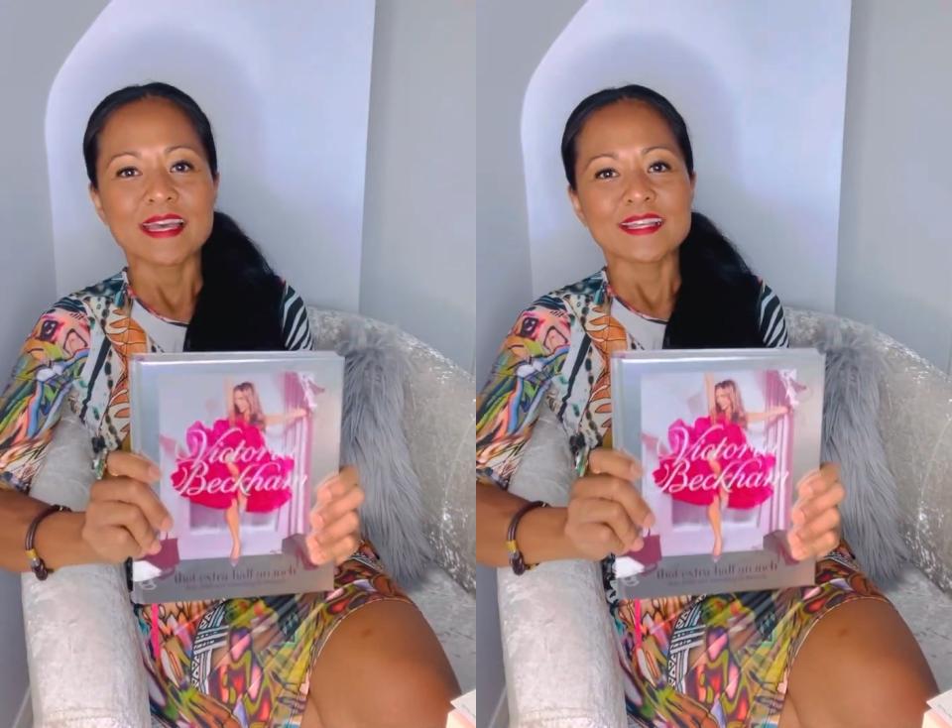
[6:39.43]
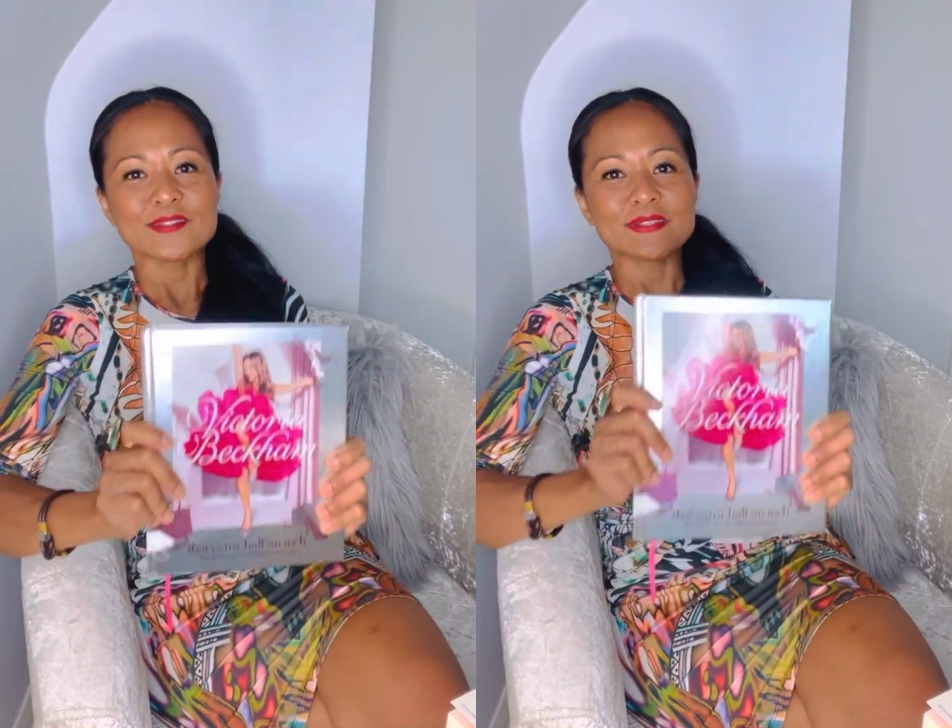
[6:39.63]

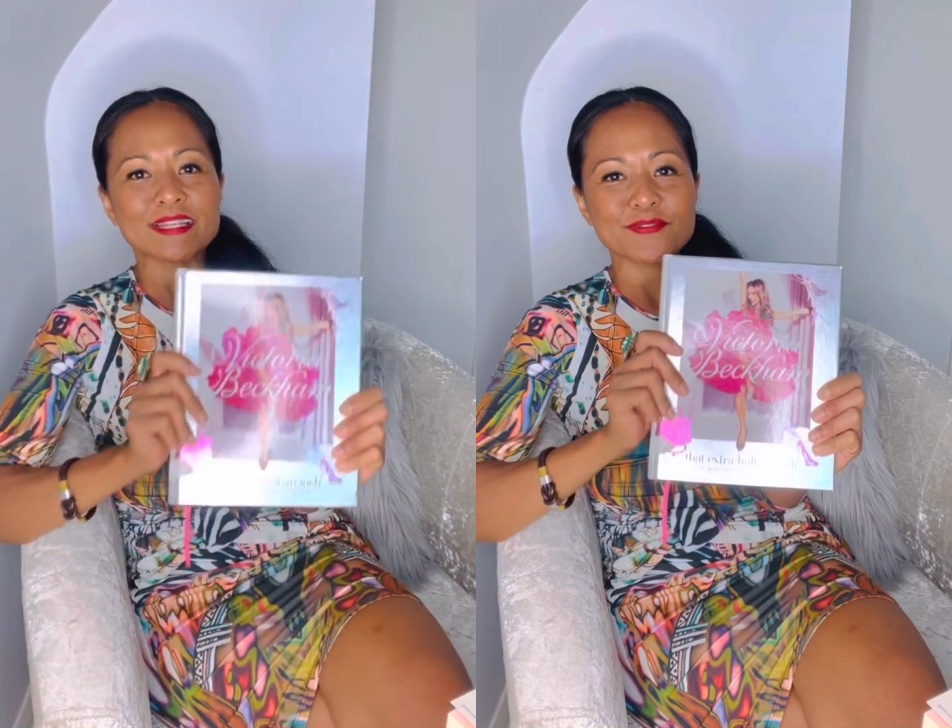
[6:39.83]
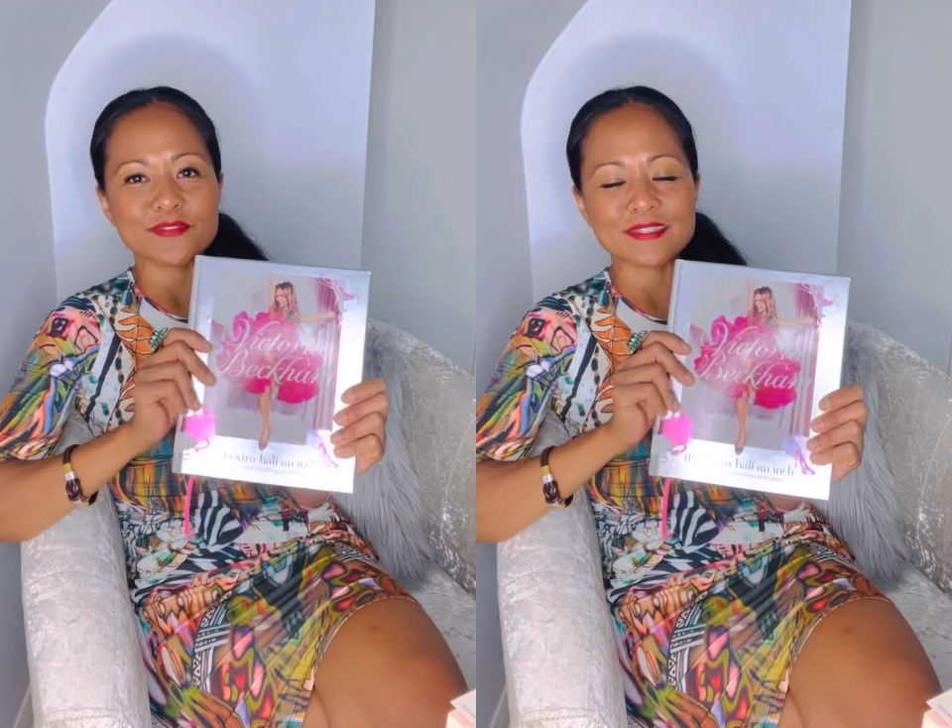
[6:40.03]
So
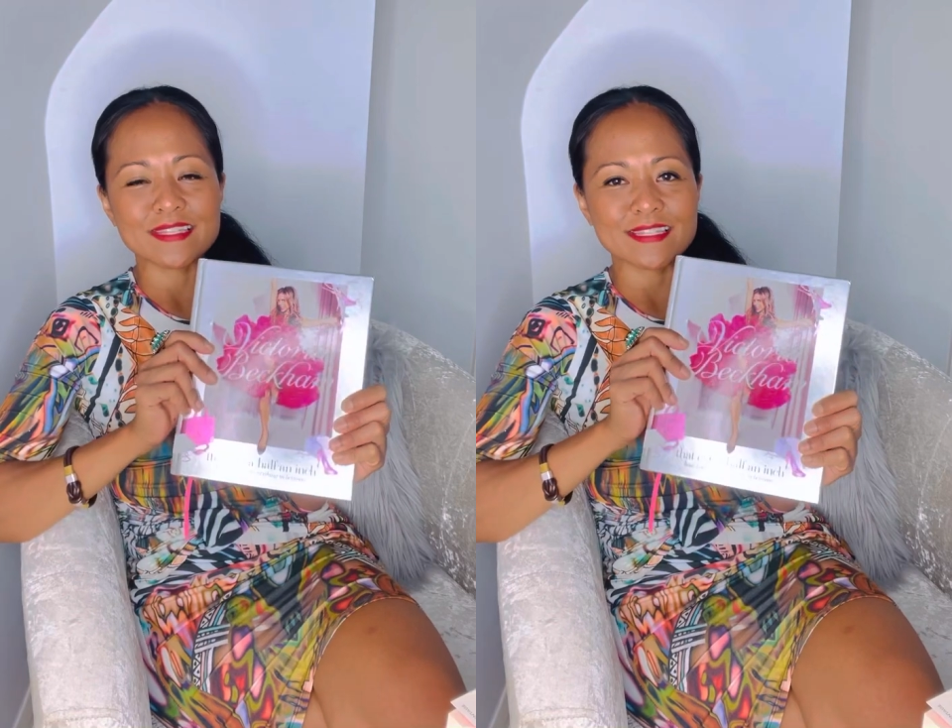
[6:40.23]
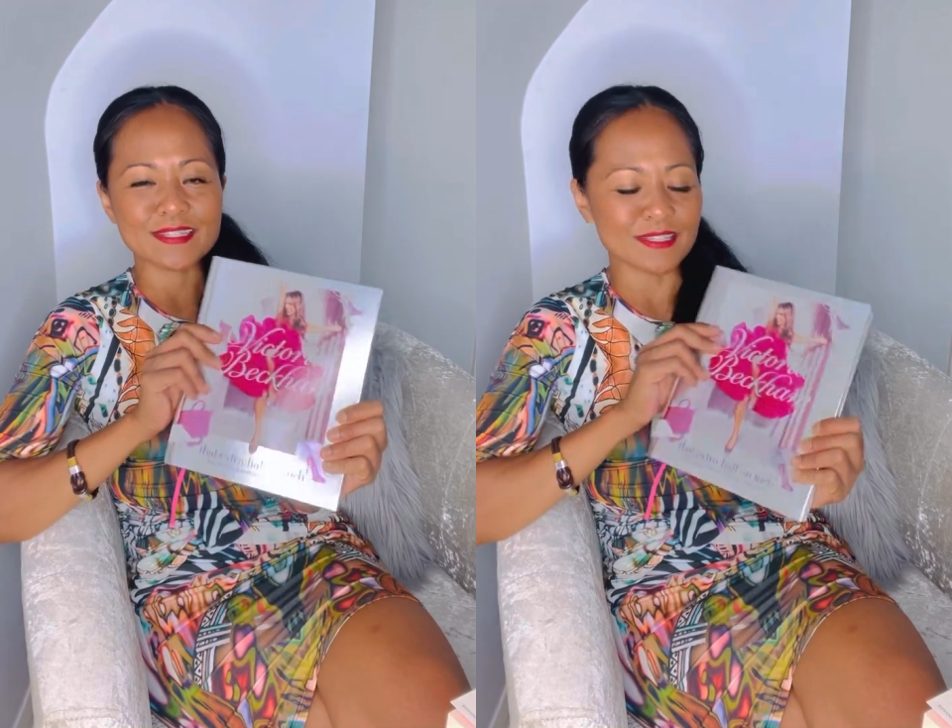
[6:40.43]

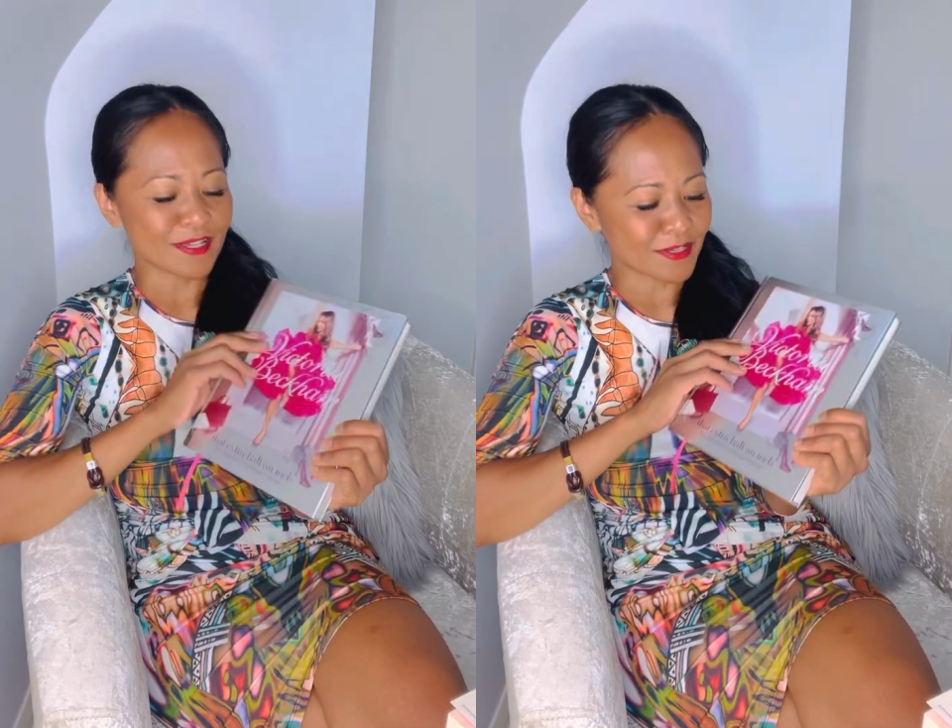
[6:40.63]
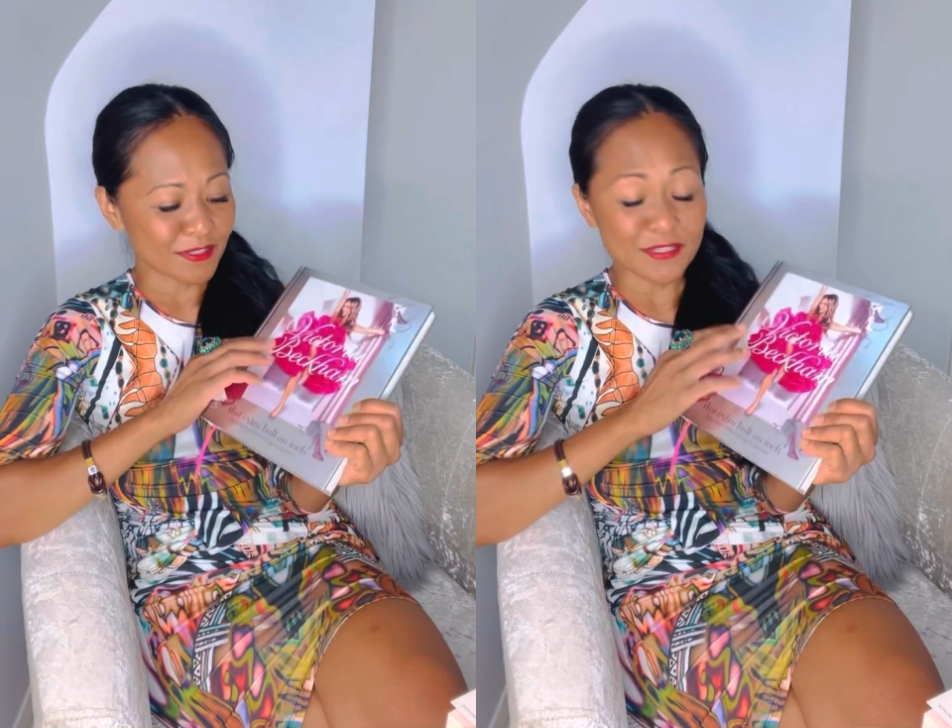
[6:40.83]

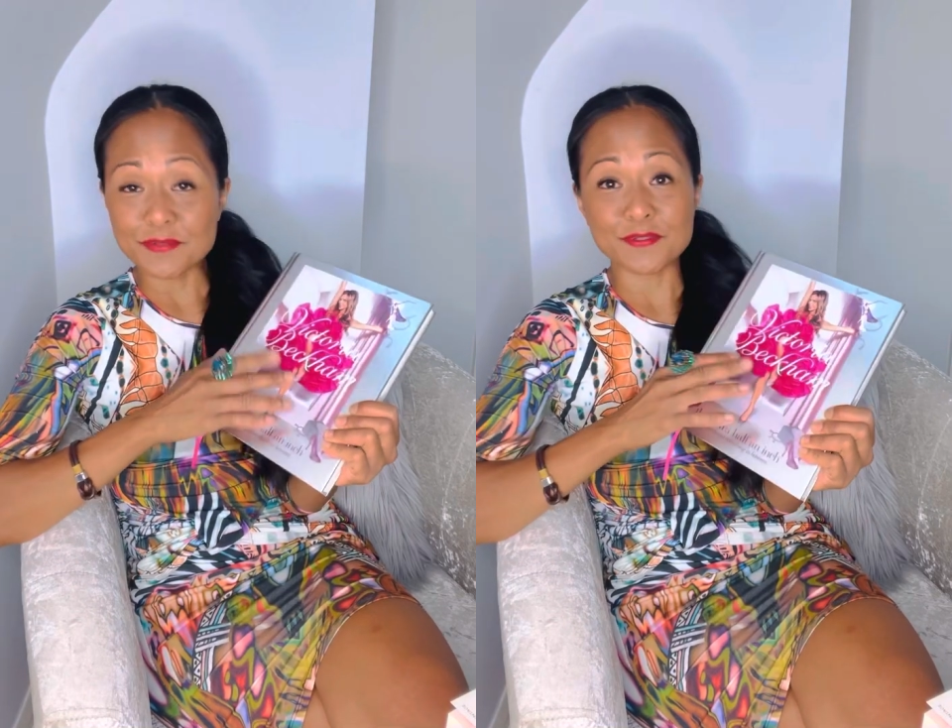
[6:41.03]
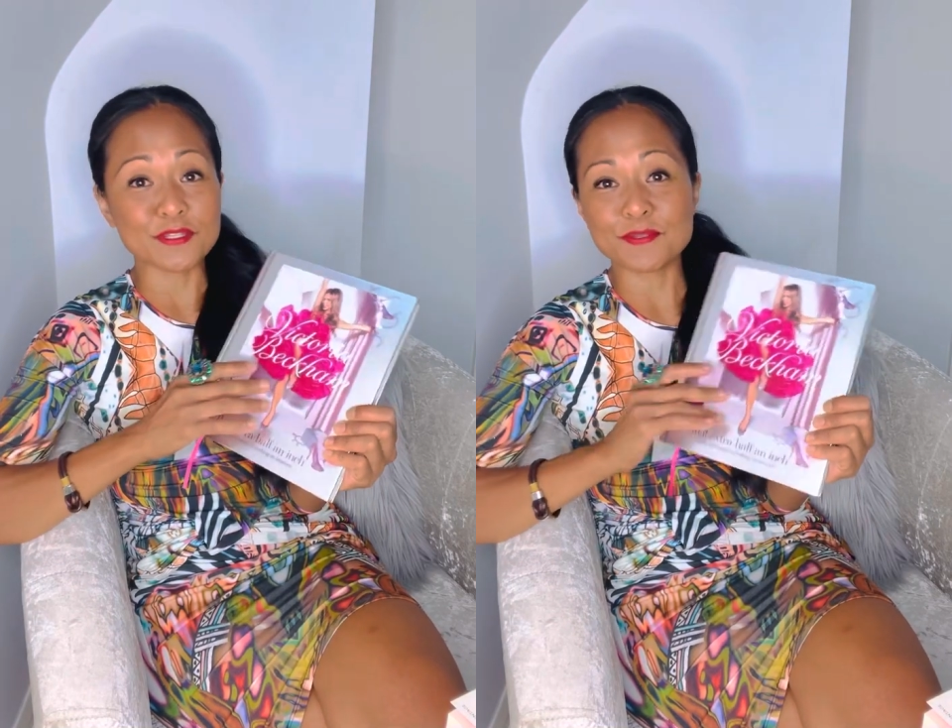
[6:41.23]
this